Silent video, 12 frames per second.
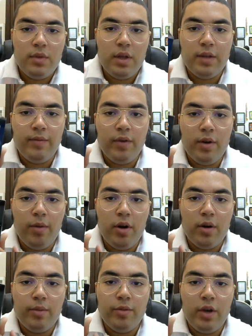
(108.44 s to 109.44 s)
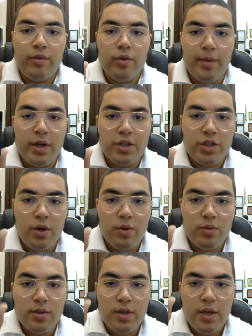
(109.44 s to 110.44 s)
At the very bottom you have your batch
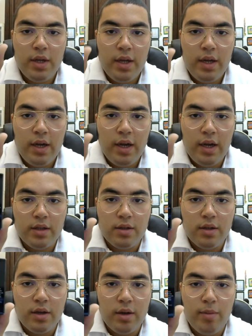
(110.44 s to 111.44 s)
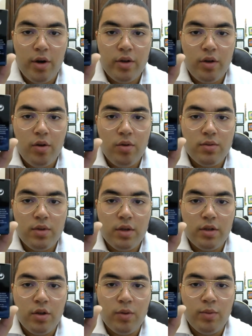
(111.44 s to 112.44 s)
code and barcode,
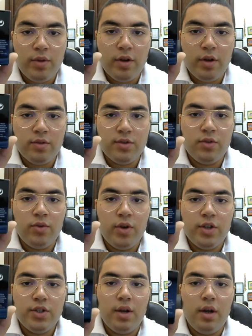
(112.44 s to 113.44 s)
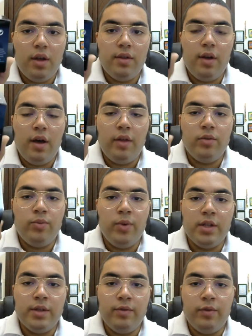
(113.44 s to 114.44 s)
along with the concentration and other
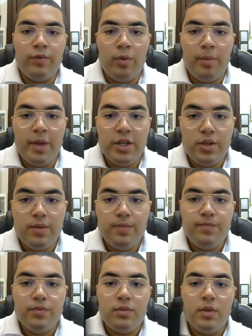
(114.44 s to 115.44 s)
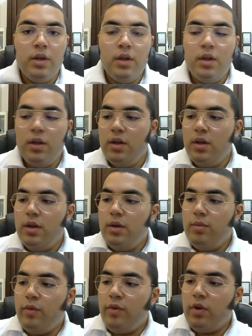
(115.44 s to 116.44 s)
relative information.
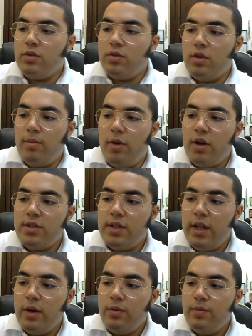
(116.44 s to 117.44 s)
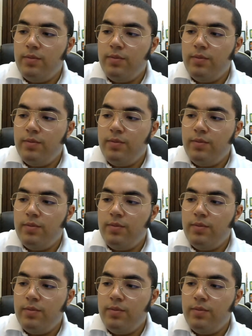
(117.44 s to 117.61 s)
Moving on to the box now.